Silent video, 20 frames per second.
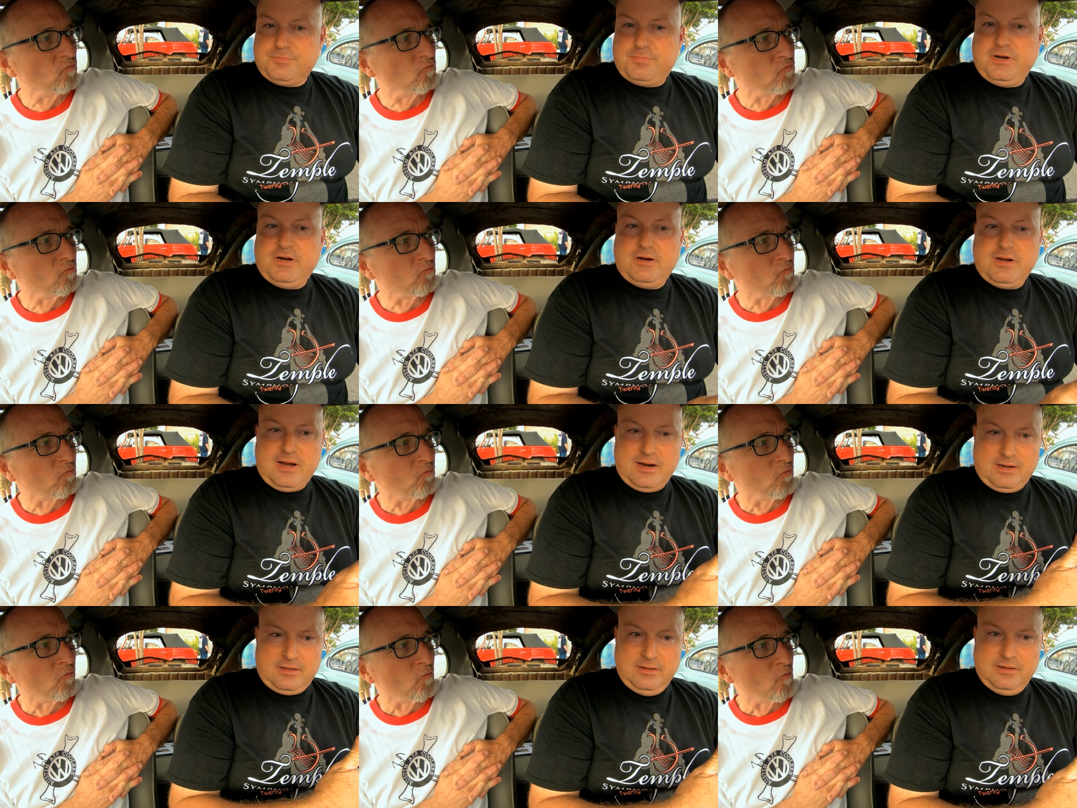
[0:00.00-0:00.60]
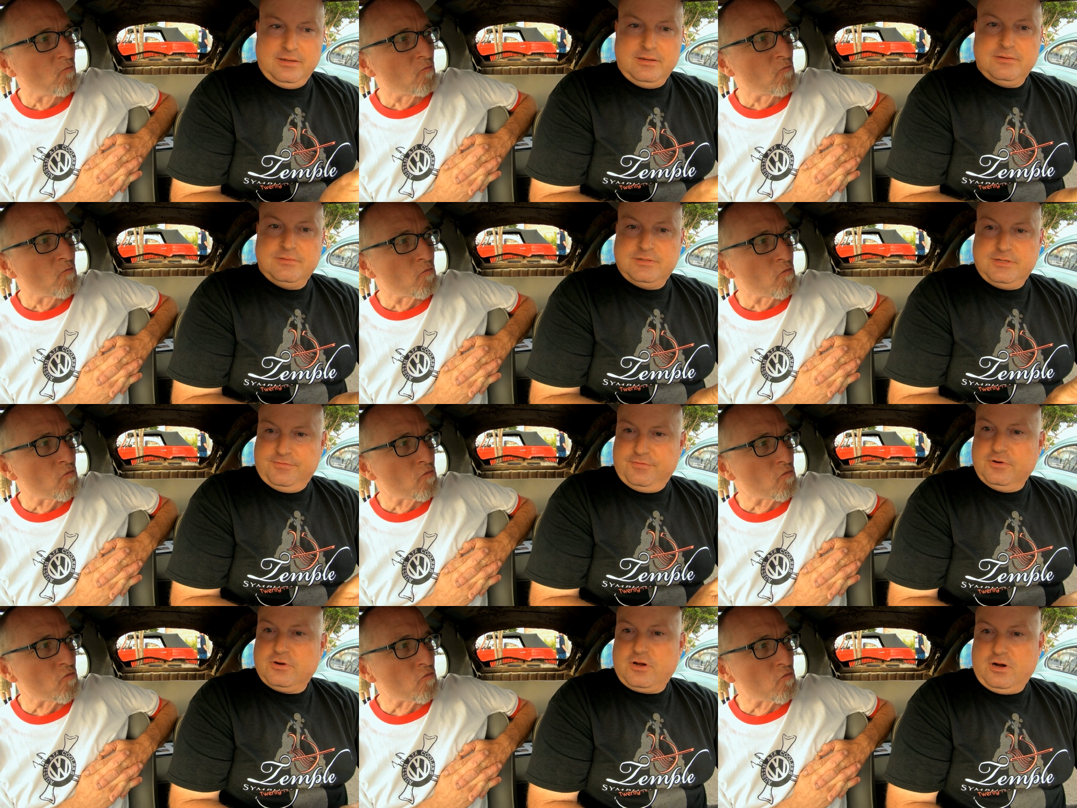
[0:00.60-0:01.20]
Speaker 1: periodically
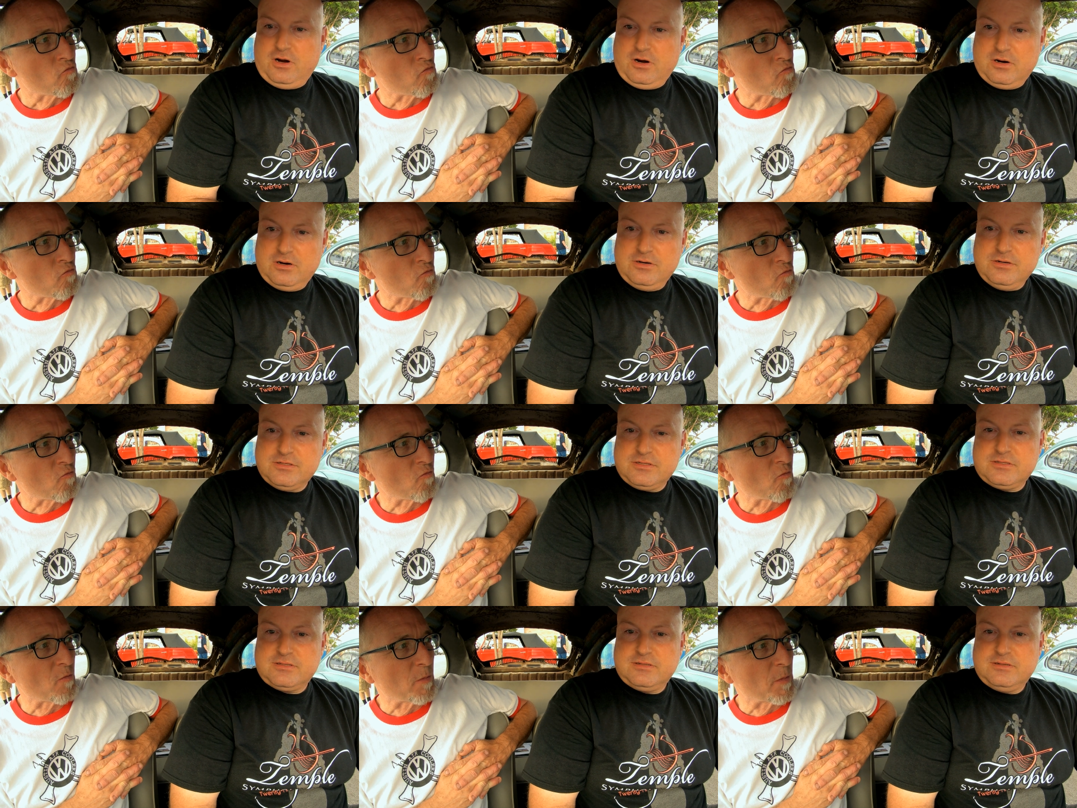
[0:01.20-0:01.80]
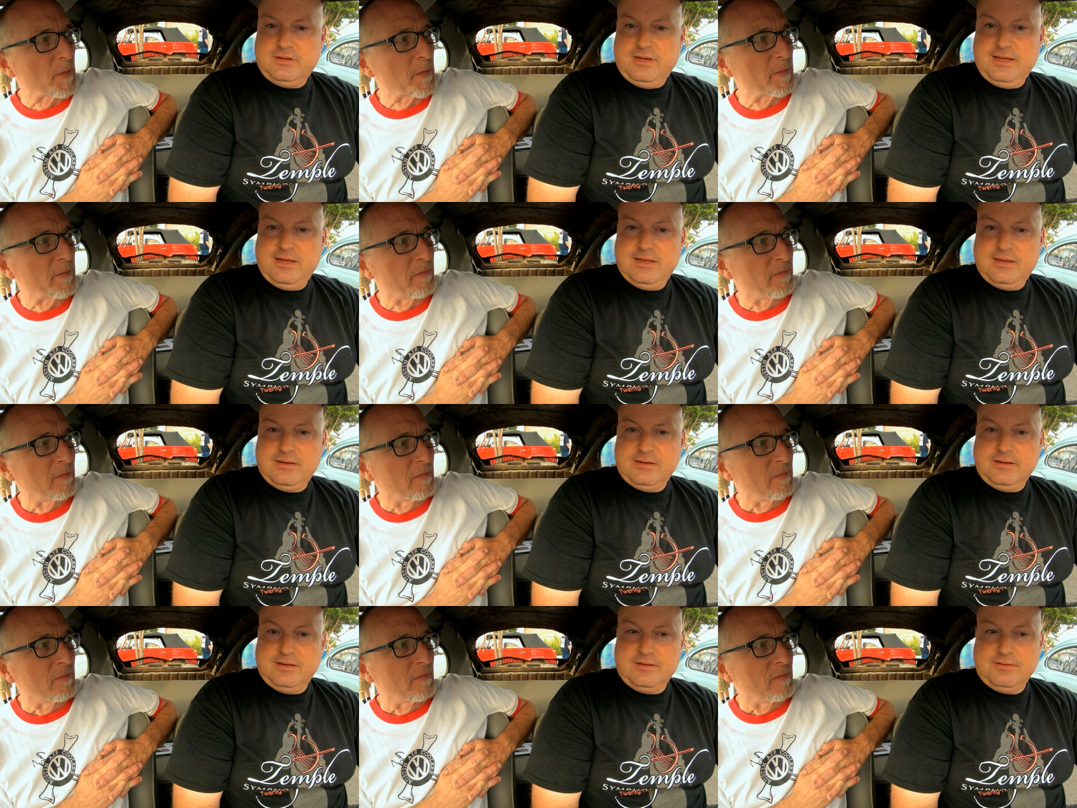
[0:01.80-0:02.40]
different cars, and
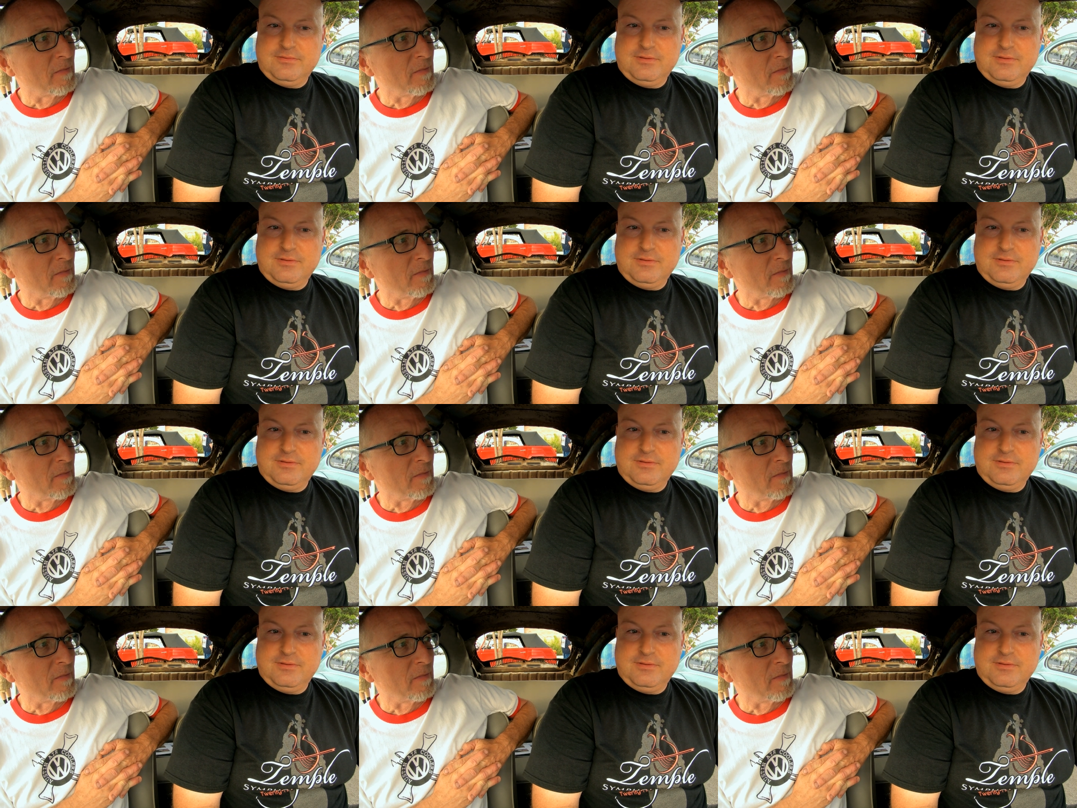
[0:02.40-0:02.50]
uh,